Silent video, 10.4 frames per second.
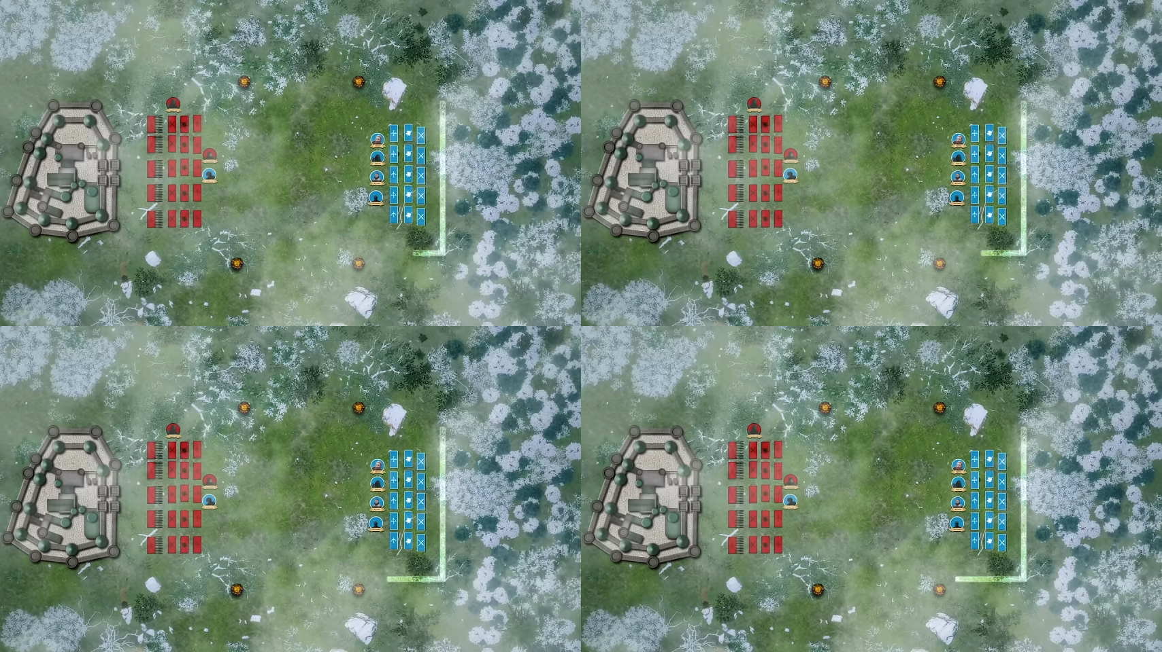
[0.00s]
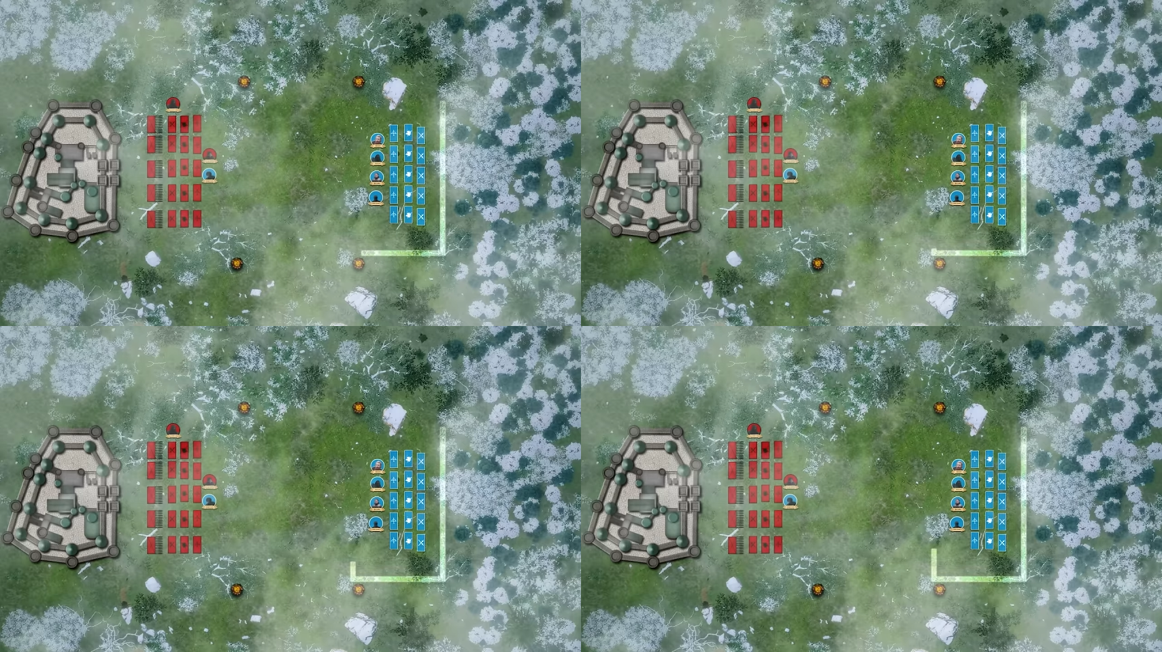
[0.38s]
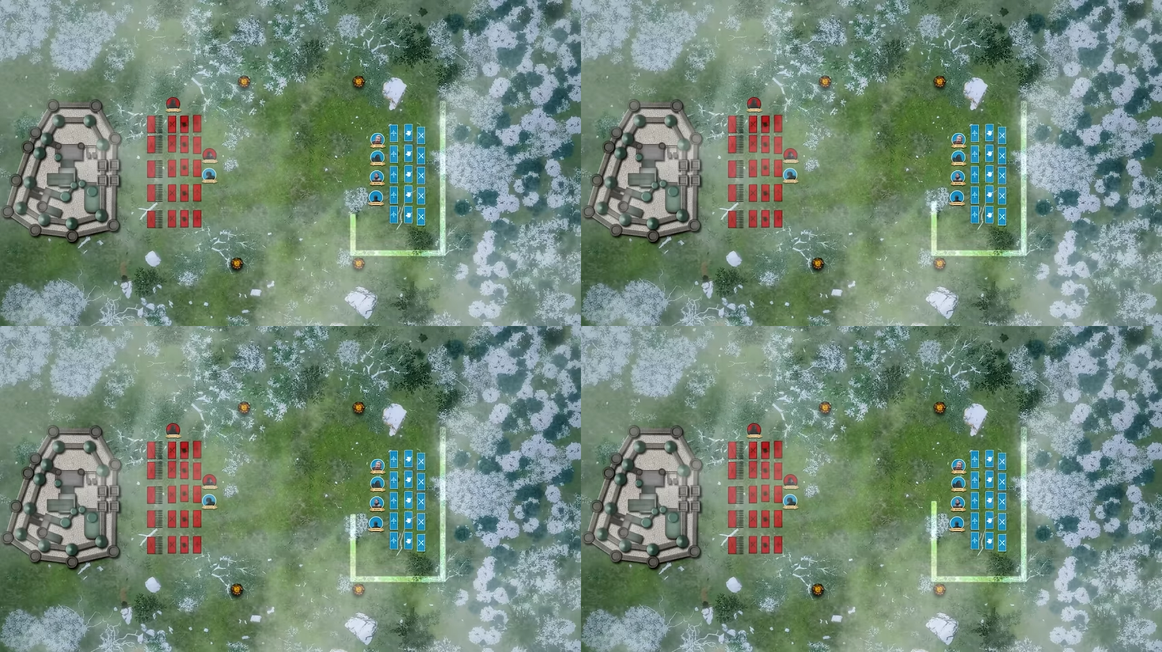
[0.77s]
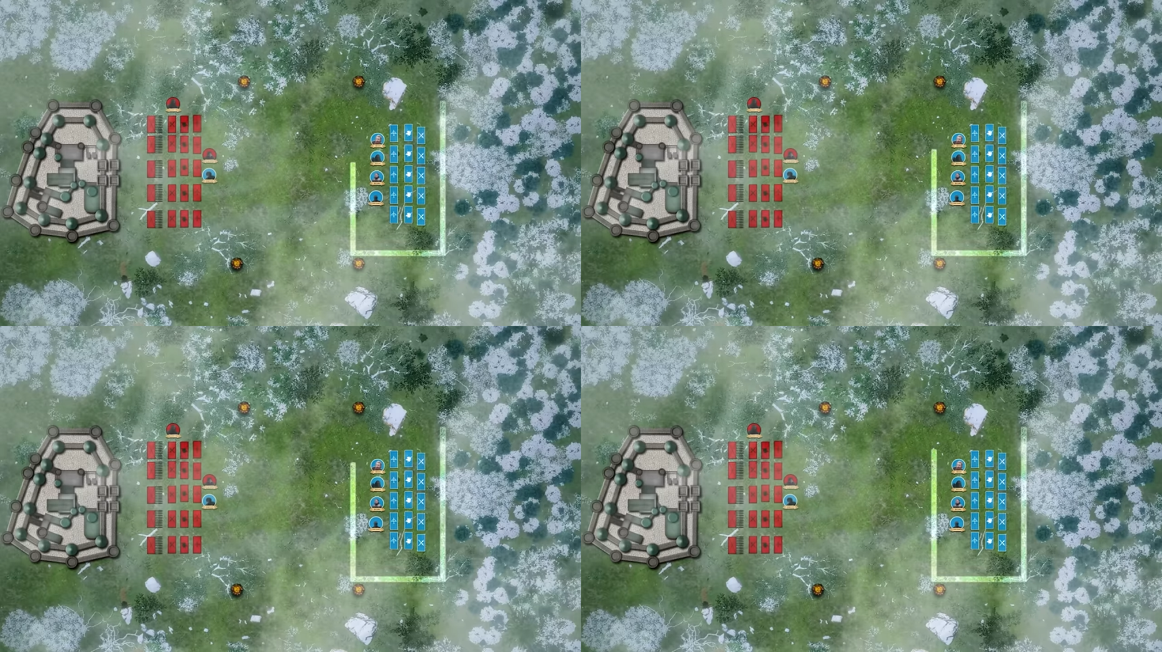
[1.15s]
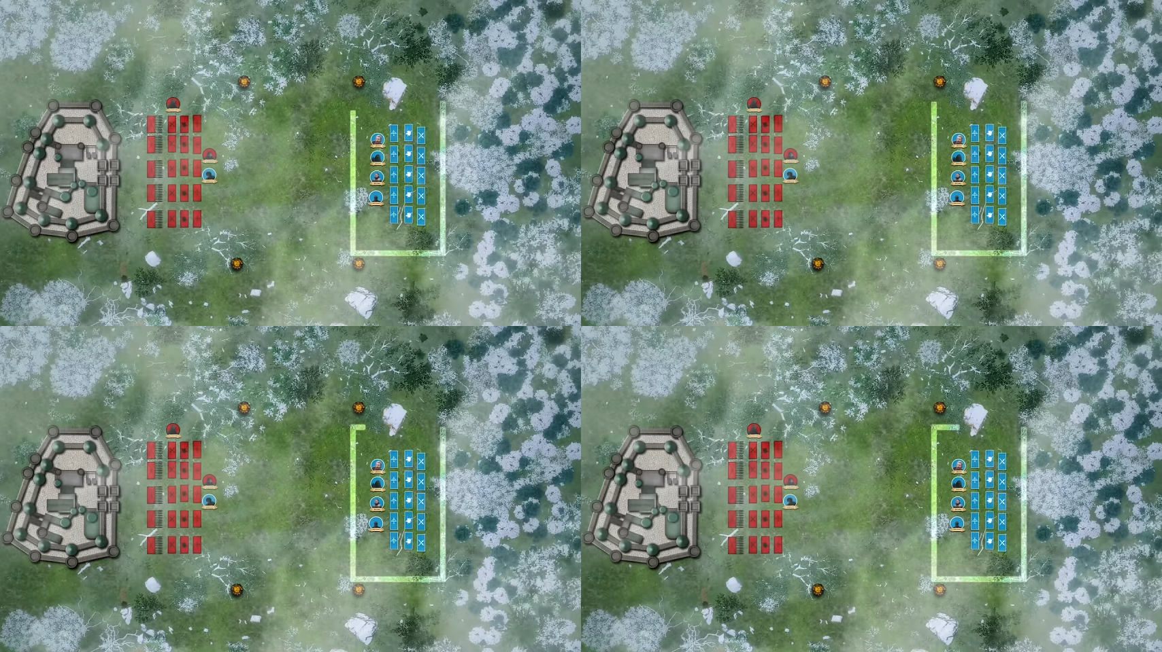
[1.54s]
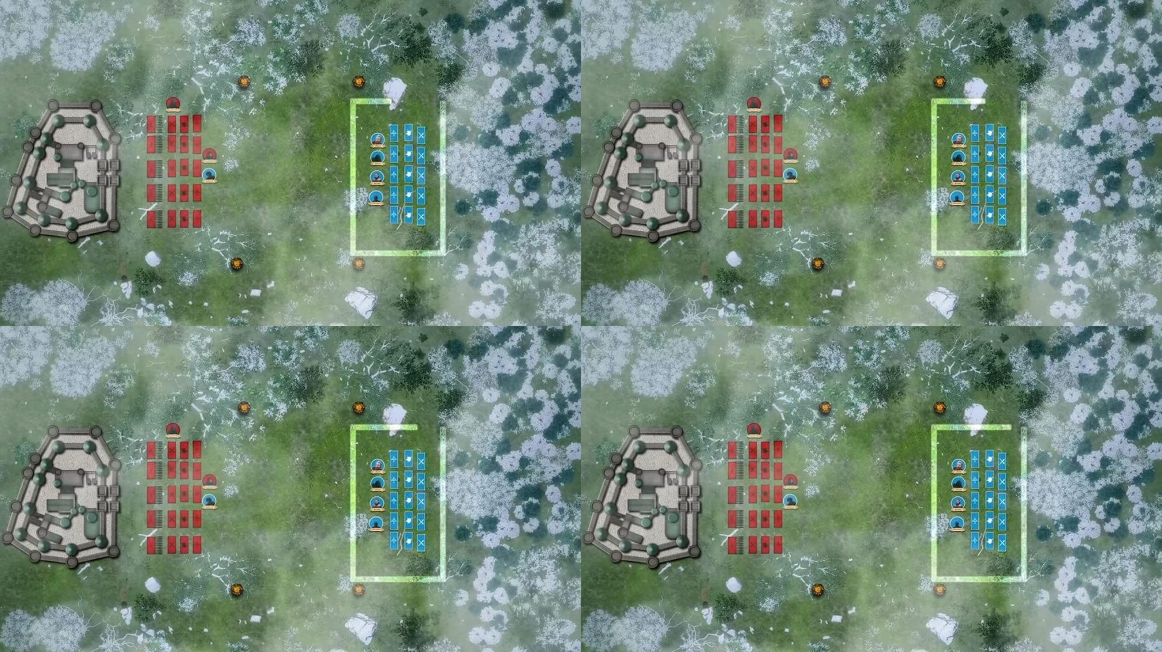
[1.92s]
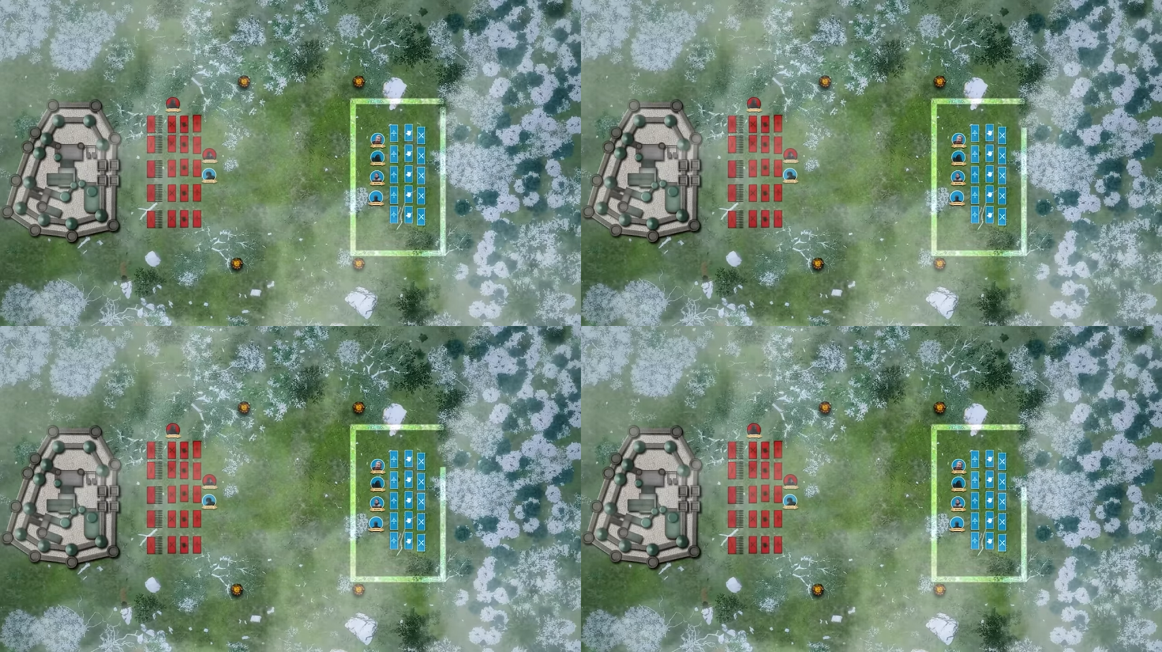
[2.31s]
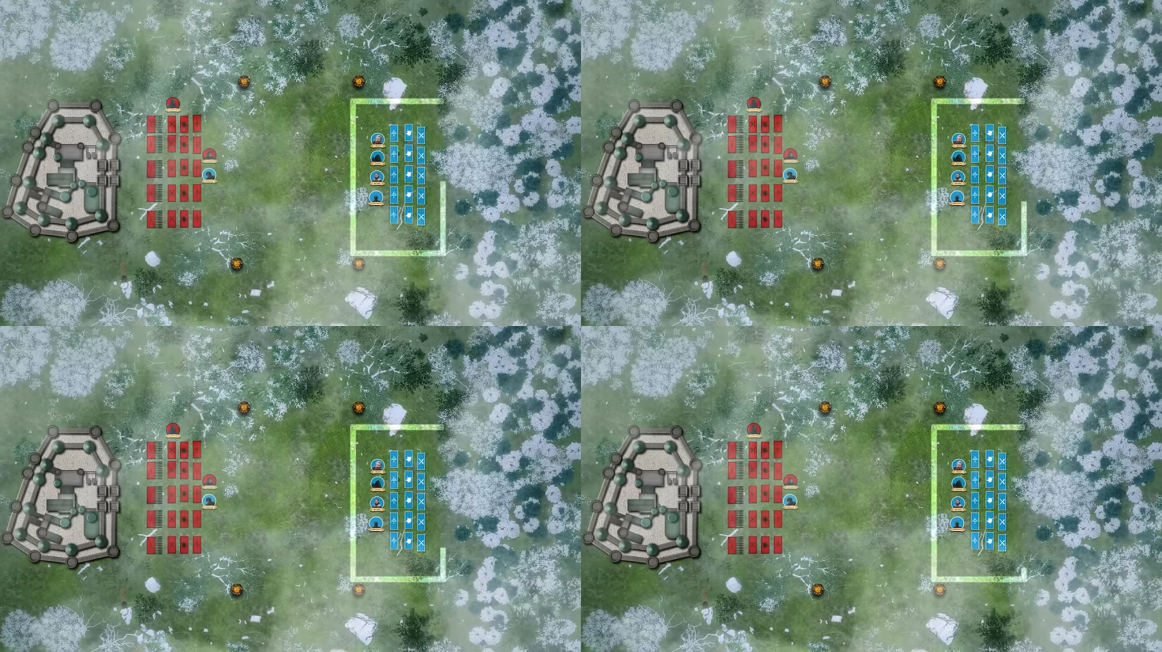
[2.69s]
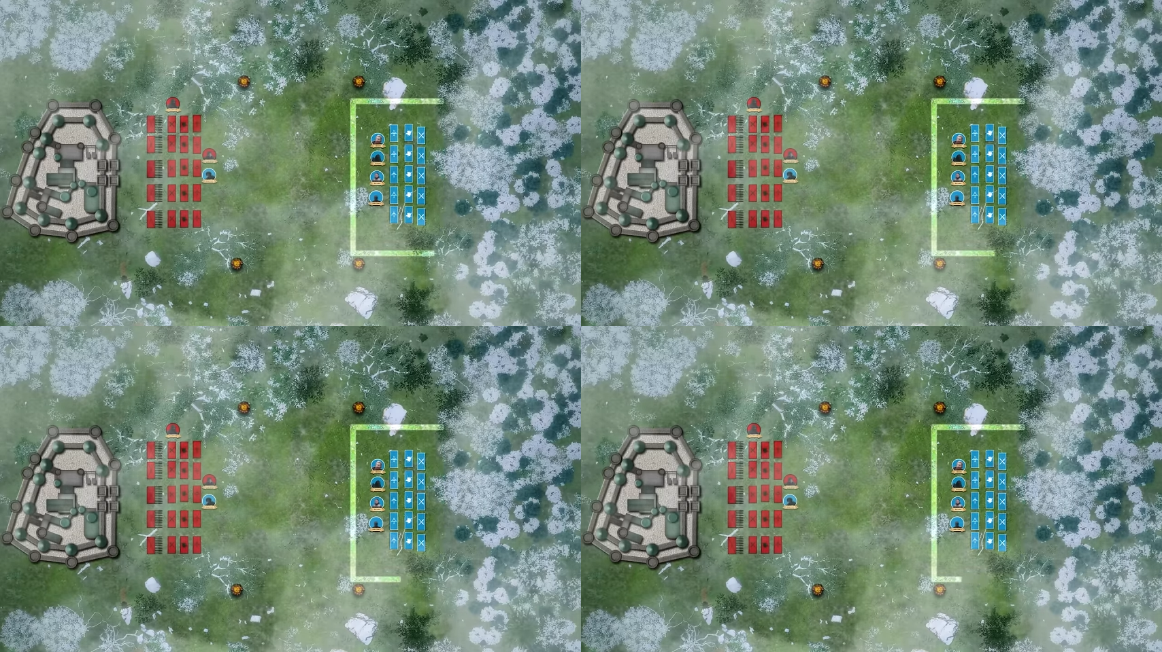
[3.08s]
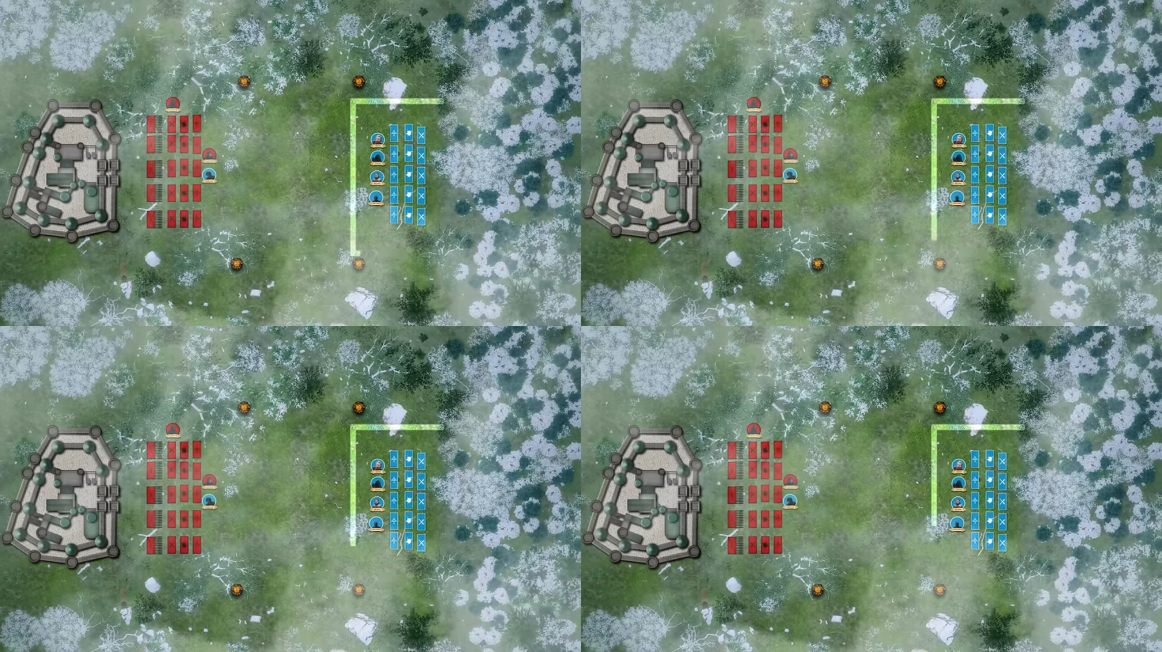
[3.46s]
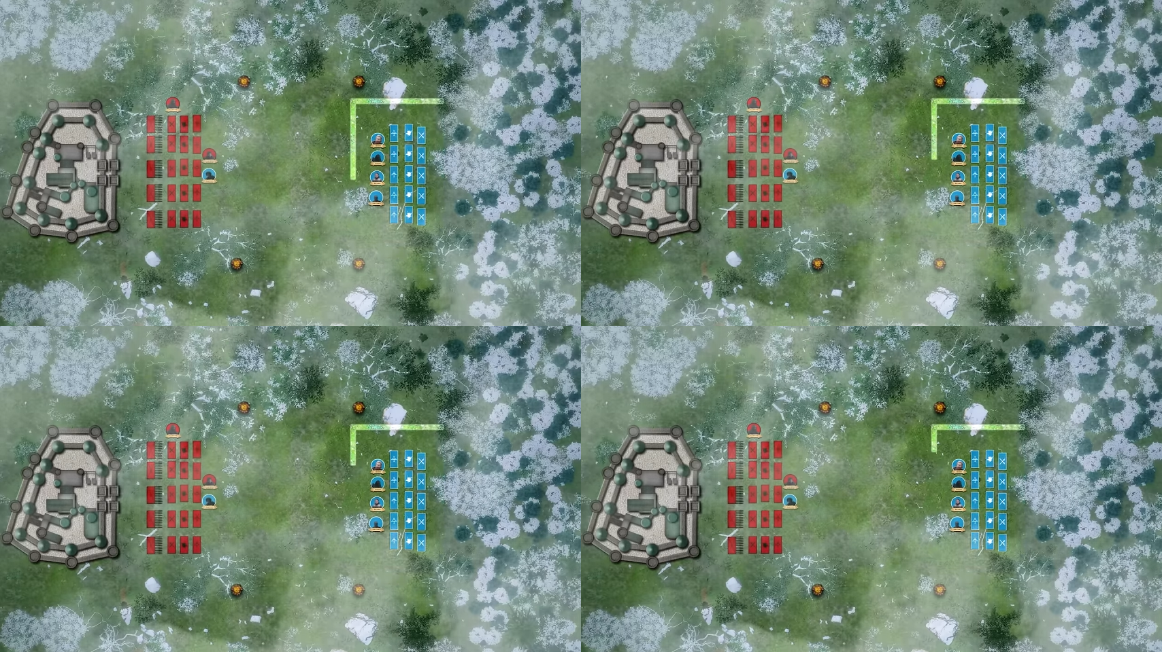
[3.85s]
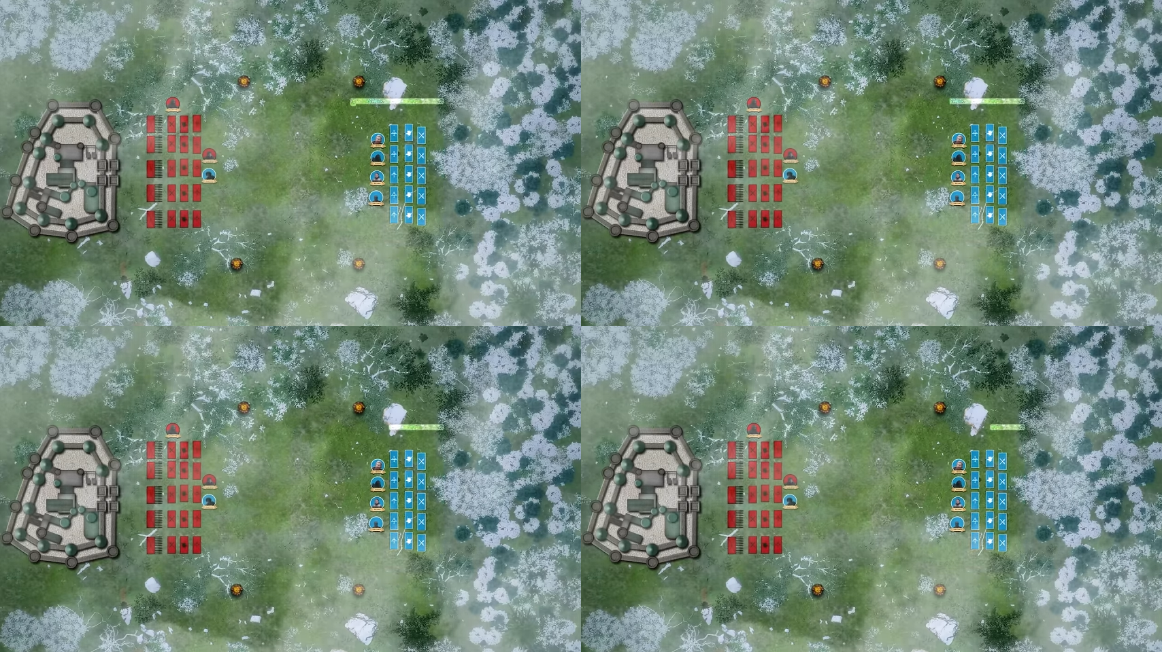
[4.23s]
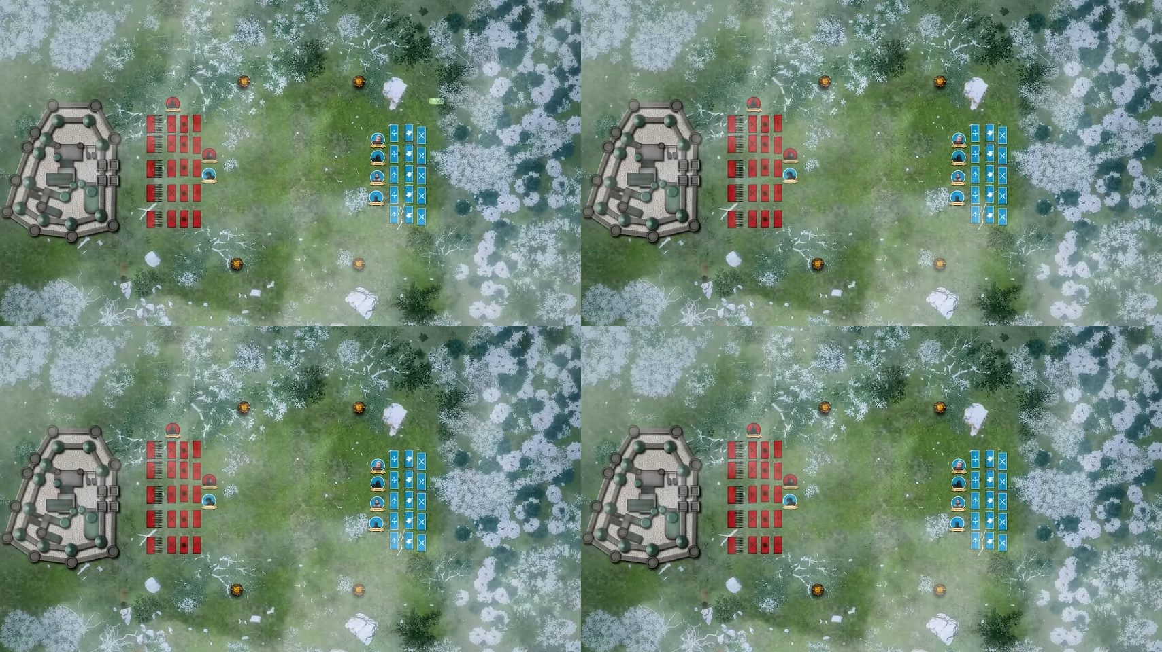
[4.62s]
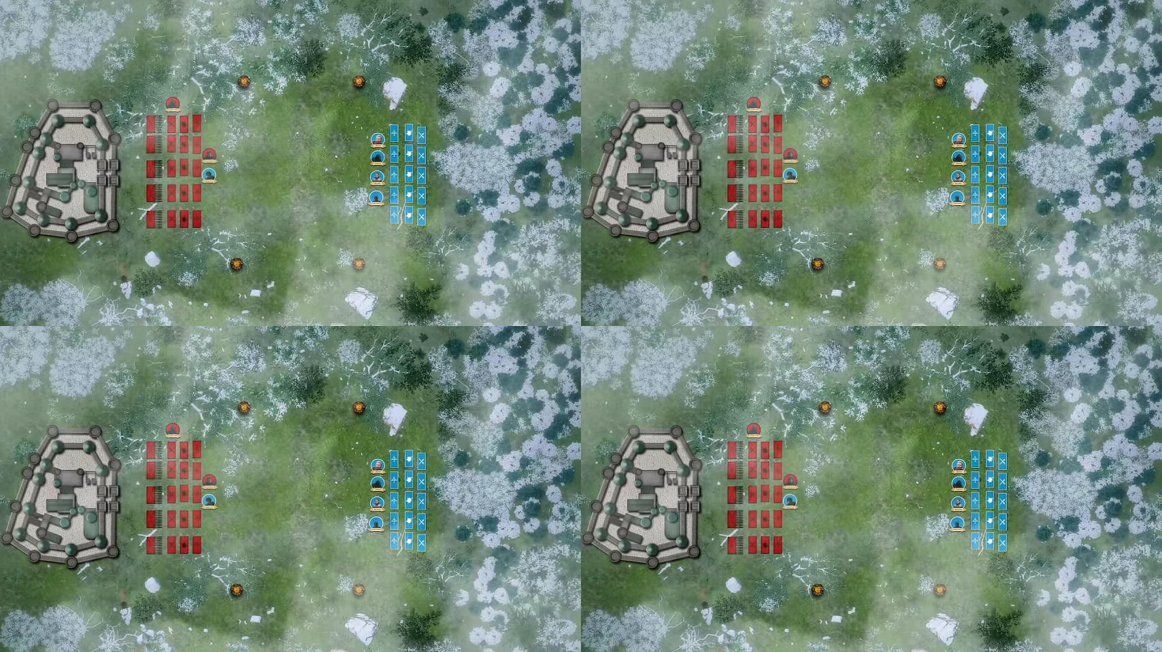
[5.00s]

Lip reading: No face is visible, so there are no lips to read.